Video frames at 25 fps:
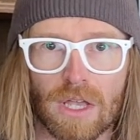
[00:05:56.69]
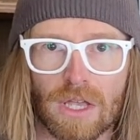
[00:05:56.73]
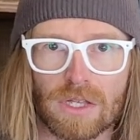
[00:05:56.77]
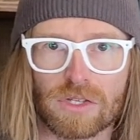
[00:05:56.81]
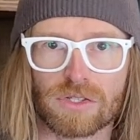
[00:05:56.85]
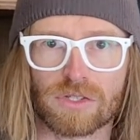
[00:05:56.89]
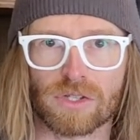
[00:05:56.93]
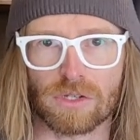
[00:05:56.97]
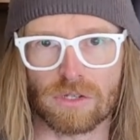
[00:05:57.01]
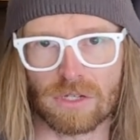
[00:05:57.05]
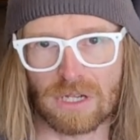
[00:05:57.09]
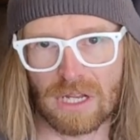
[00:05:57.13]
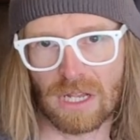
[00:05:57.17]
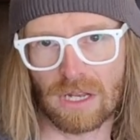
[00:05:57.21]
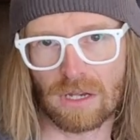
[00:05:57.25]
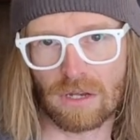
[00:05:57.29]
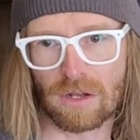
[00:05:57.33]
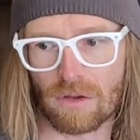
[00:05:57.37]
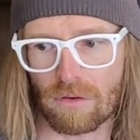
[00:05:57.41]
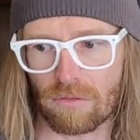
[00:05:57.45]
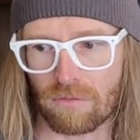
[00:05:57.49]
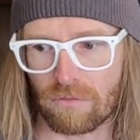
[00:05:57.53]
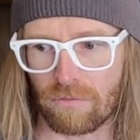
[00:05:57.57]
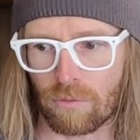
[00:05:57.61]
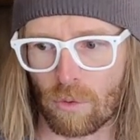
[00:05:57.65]
So you
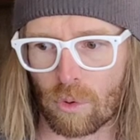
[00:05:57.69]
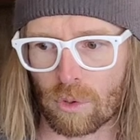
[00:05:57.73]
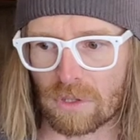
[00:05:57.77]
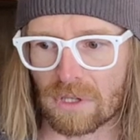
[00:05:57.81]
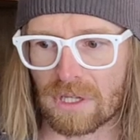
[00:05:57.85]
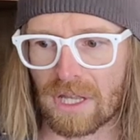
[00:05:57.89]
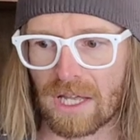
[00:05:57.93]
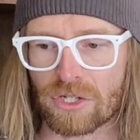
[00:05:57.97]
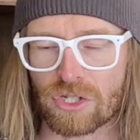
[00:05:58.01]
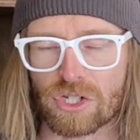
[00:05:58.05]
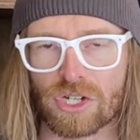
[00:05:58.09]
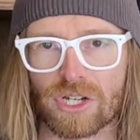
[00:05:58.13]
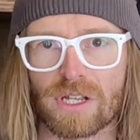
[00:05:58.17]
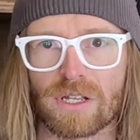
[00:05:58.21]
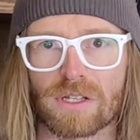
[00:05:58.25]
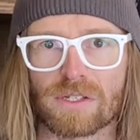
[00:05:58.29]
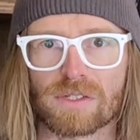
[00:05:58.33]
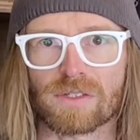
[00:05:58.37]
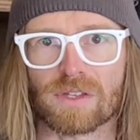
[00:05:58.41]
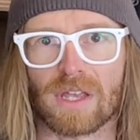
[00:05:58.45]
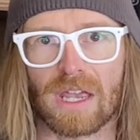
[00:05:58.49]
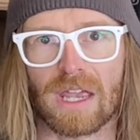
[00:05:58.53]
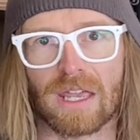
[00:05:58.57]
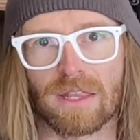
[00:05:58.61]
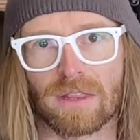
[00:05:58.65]
need 4
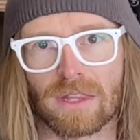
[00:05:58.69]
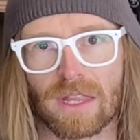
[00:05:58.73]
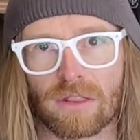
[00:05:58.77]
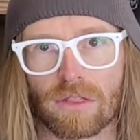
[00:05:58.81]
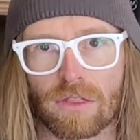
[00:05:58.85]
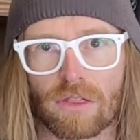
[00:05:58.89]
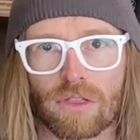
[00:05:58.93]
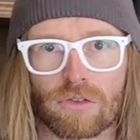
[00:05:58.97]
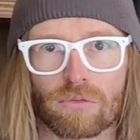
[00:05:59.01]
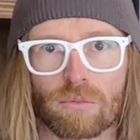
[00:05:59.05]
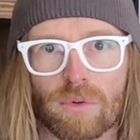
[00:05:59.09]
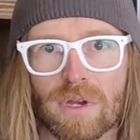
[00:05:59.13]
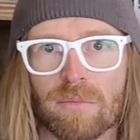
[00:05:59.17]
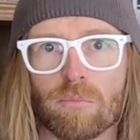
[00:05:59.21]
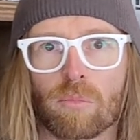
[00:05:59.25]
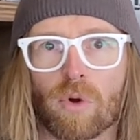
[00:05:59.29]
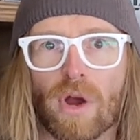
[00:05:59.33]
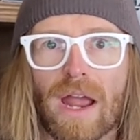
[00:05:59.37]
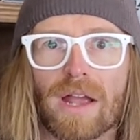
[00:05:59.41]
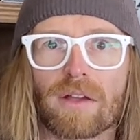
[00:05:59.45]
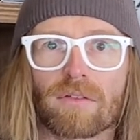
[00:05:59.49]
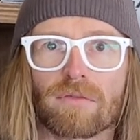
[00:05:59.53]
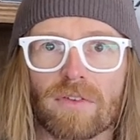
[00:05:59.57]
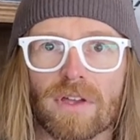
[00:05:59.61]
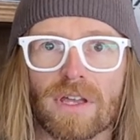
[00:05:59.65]
lunches and then 3
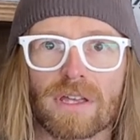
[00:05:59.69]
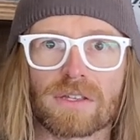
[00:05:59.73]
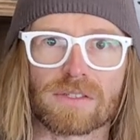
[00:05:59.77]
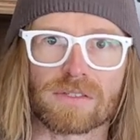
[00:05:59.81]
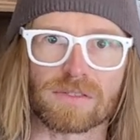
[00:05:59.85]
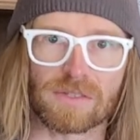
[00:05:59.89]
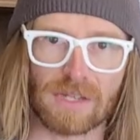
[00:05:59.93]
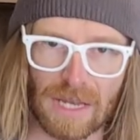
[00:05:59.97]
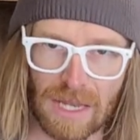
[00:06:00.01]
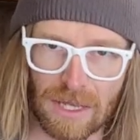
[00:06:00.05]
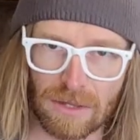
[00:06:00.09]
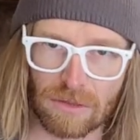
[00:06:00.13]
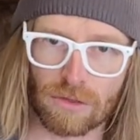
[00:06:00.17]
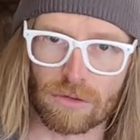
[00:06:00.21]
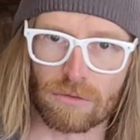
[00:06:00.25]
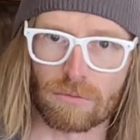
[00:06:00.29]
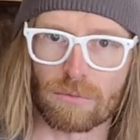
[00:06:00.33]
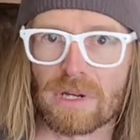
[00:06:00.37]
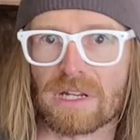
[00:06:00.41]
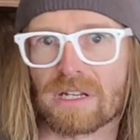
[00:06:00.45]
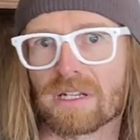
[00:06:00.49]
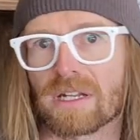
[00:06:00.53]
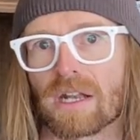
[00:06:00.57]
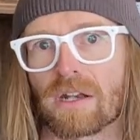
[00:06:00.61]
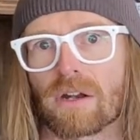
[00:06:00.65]
breakfasts and
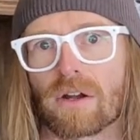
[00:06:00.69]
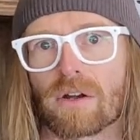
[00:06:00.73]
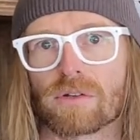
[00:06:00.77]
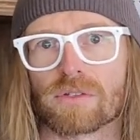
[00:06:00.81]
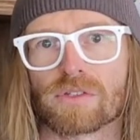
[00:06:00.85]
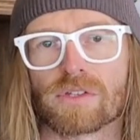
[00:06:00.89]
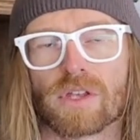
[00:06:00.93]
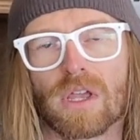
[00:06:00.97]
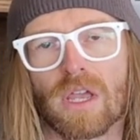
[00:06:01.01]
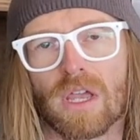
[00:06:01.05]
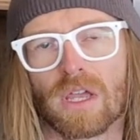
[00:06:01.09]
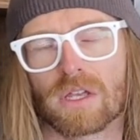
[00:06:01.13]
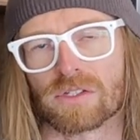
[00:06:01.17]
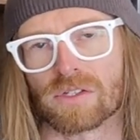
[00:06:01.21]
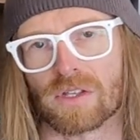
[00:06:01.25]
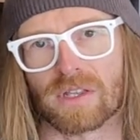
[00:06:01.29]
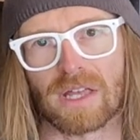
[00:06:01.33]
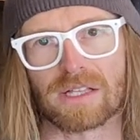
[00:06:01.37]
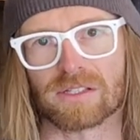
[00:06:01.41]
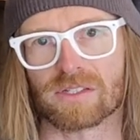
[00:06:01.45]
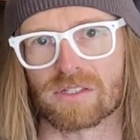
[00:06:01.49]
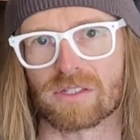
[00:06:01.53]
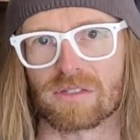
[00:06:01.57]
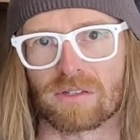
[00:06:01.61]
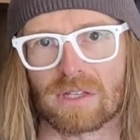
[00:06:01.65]
3 dinners. So
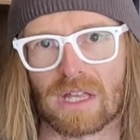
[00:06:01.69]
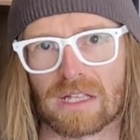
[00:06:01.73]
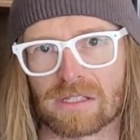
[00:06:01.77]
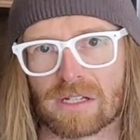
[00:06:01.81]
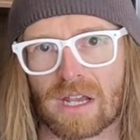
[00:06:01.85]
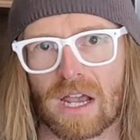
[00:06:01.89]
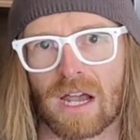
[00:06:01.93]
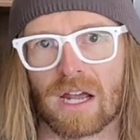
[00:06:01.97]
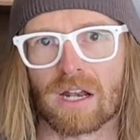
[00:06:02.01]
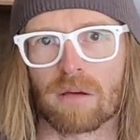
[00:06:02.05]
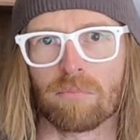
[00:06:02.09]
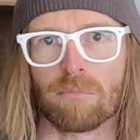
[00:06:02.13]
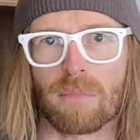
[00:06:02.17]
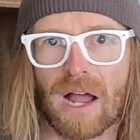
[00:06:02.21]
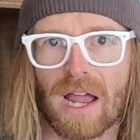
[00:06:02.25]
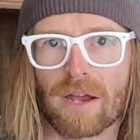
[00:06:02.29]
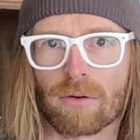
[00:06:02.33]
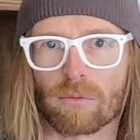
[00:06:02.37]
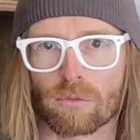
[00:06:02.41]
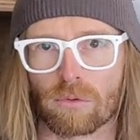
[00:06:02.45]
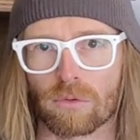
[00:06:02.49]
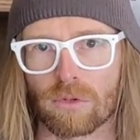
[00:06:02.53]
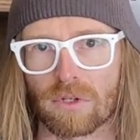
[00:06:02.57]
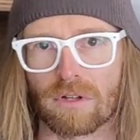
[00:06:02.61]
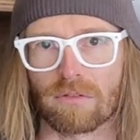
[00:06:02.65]
that's kind of my
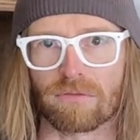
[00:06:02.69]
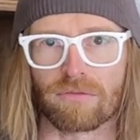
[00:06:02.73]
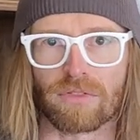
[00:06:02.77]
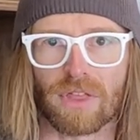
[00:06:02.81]
rule of